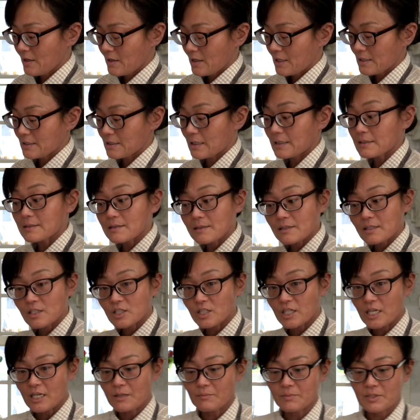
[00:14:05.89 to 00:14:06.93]
a nicely
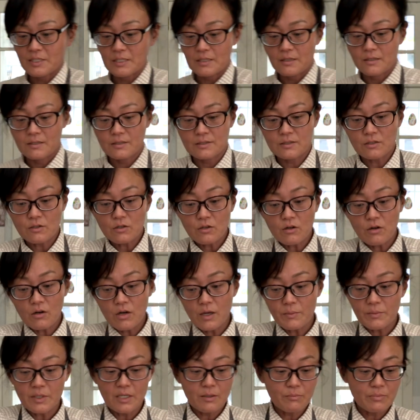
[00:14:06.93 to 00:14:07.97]
shaped circle,
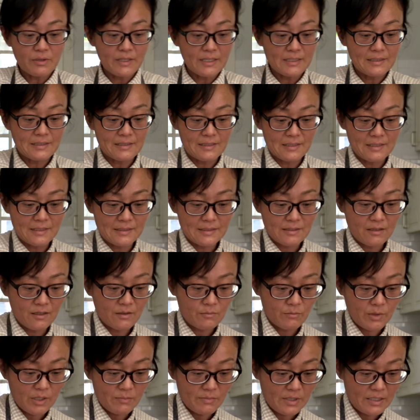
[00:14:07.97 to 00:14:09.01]
I'm gonna place this
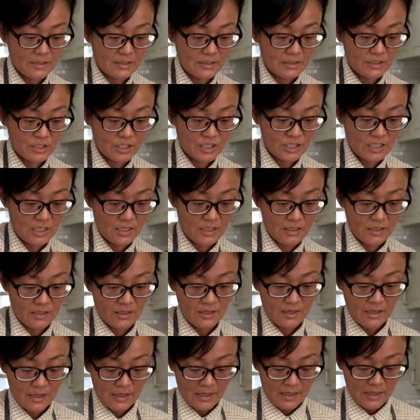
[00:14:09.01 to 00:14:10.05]
on my baking sheet
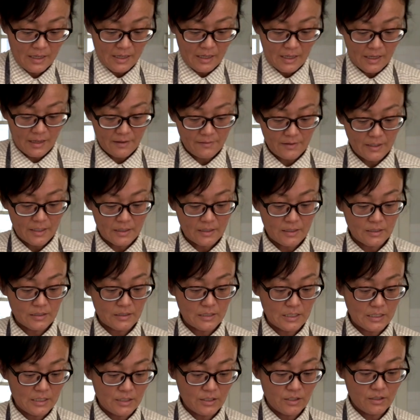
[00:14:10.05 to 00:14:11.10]
and then
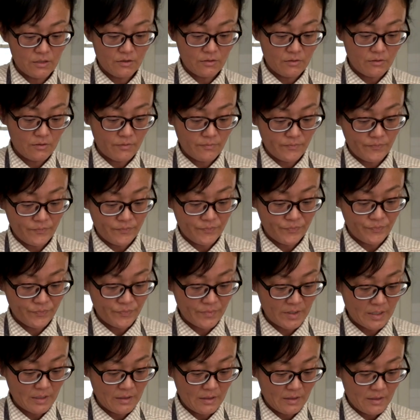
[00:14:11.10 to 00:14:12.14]
continue.
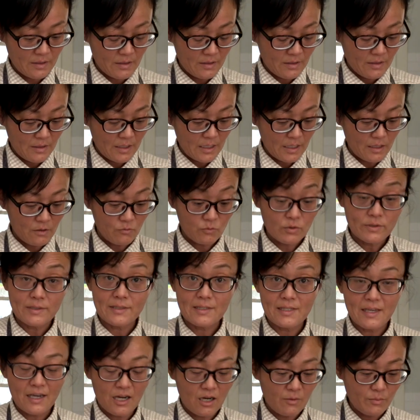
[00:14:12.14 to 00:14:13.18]
And we'll
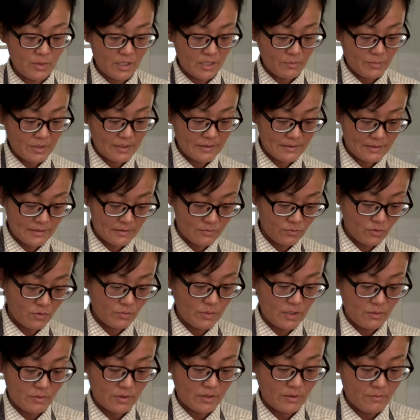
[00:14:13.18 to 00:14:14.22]
see how many pieces we'll
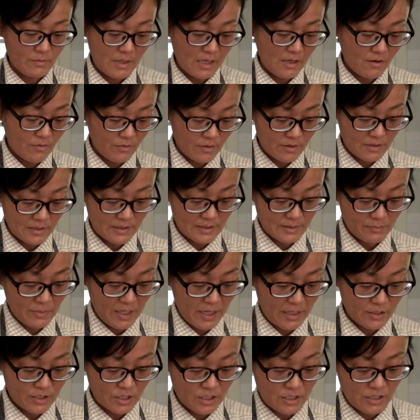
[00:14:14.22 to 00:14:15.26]
be able to make with this
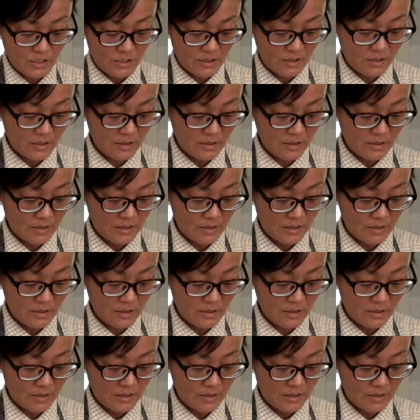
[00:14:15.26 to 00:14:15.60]
batch.